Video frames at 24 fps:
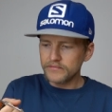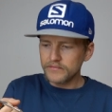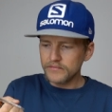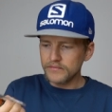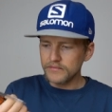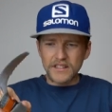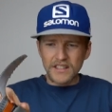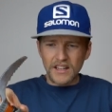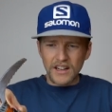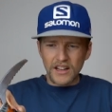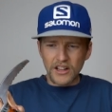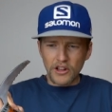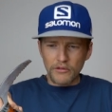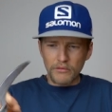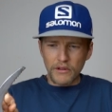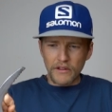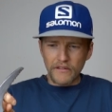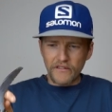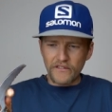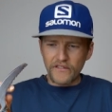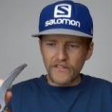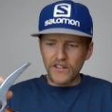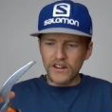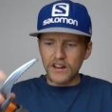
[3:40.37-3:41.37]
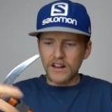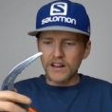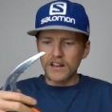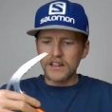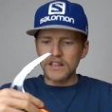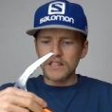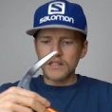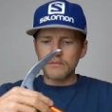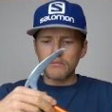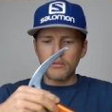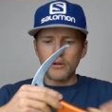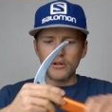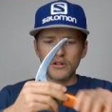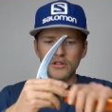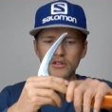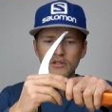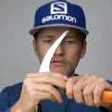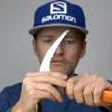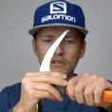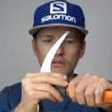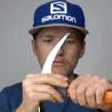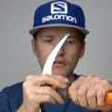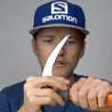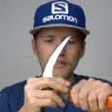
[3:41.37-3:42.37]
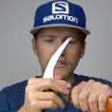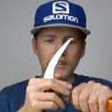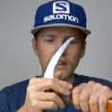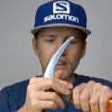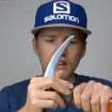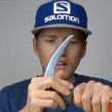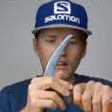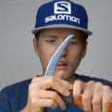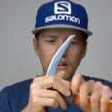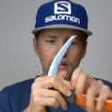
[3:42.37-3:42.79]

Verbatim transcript: It's a little bit fiddly to push the rubber thing